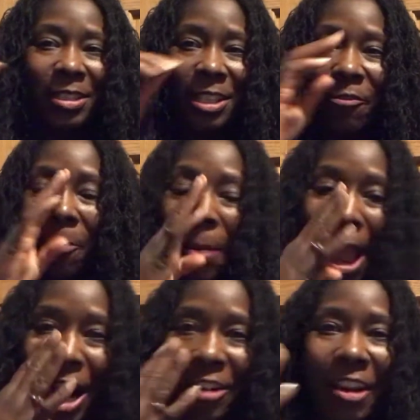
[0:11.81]
different
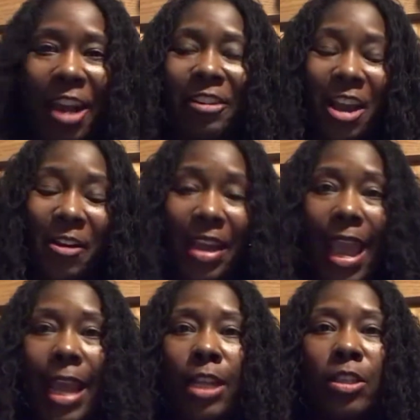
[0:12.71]
background.
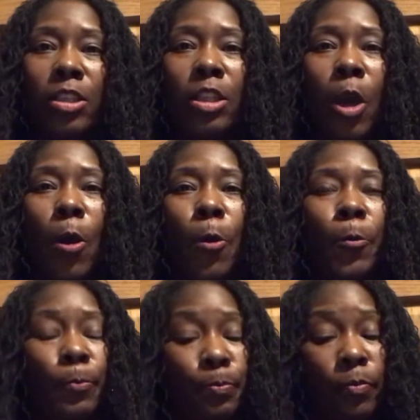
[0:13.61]
Okay,
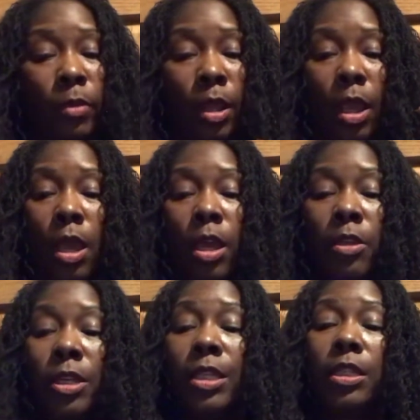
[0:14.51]
so
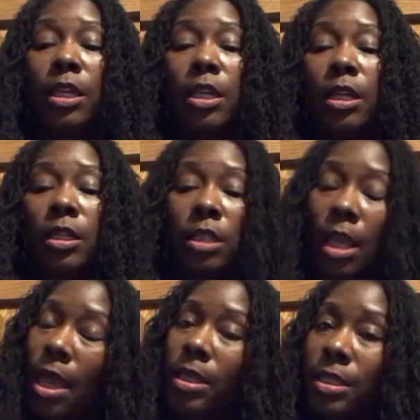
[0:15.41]
this is
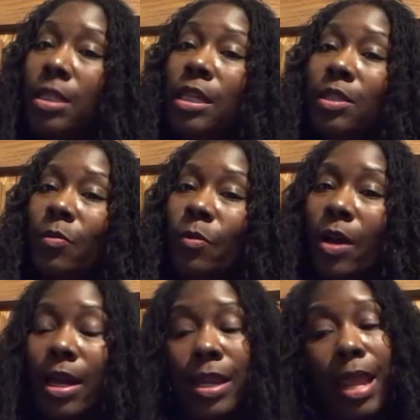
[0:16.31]
season
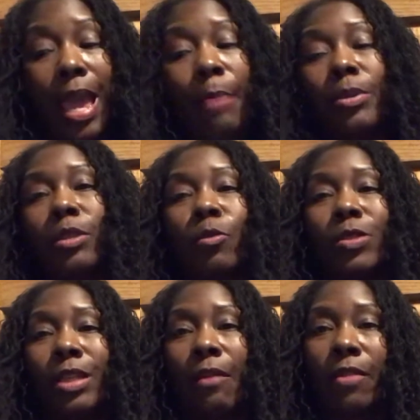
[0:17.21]
one, episode
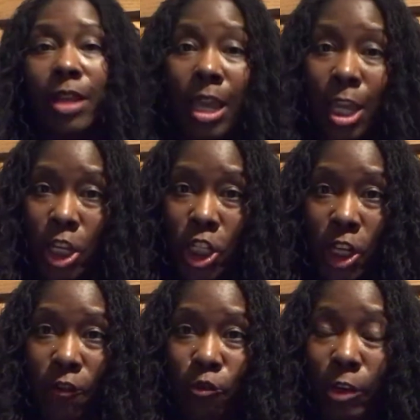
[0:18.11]
seven,
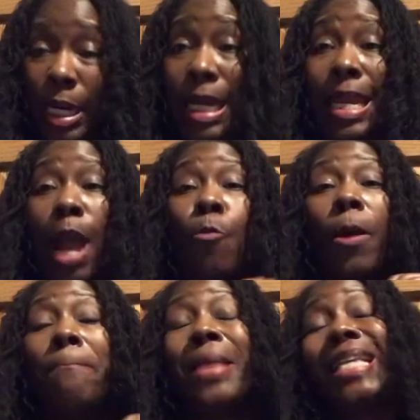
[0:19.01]
Chivalry. Now,
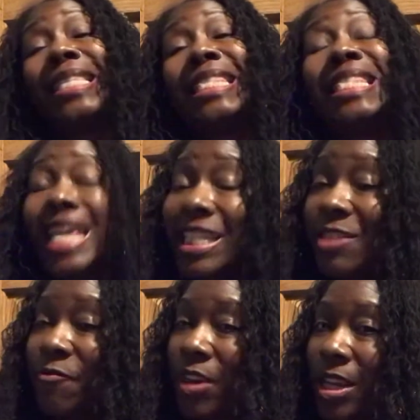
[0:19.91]
what makes this
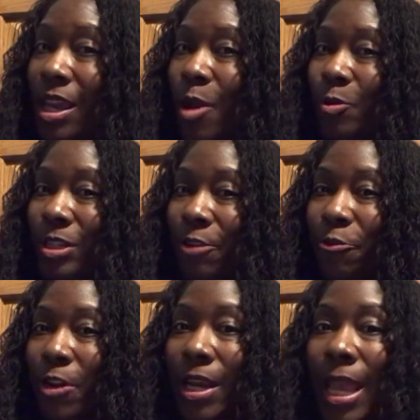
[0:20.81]
video
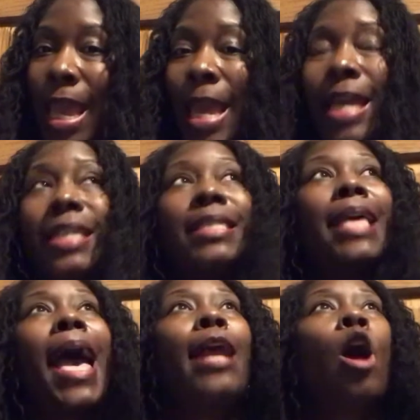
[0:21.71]
different is
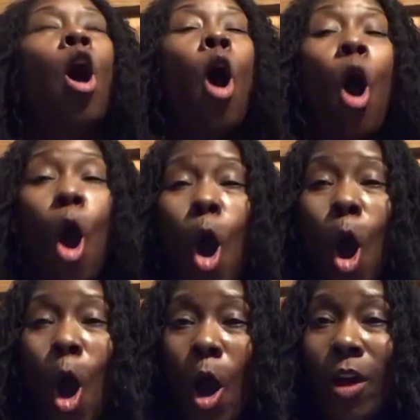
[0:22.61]
that
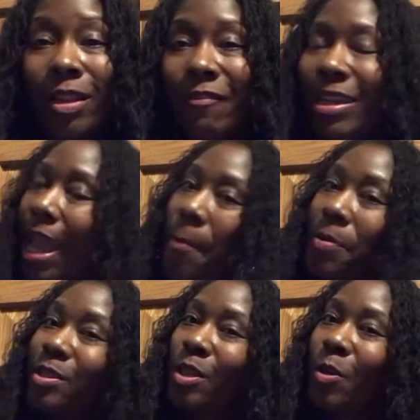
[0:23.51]
all of the
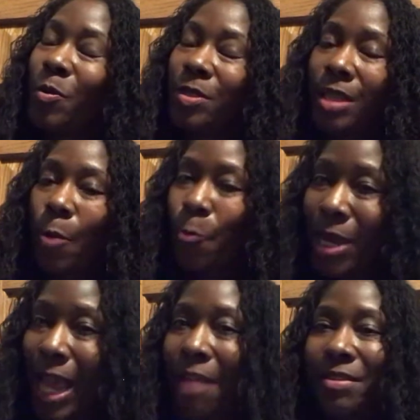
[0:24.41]
episodes that
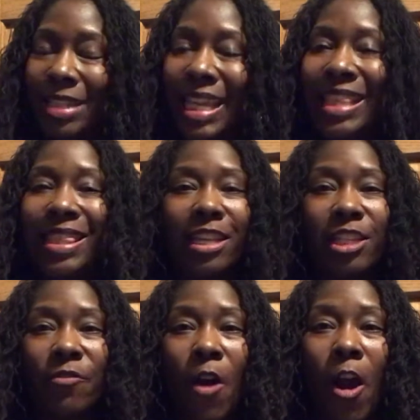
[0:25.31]
we have seen
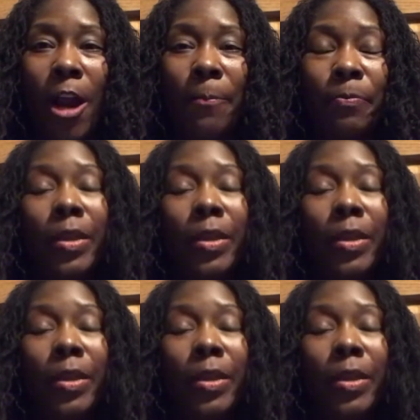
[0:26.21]
thus far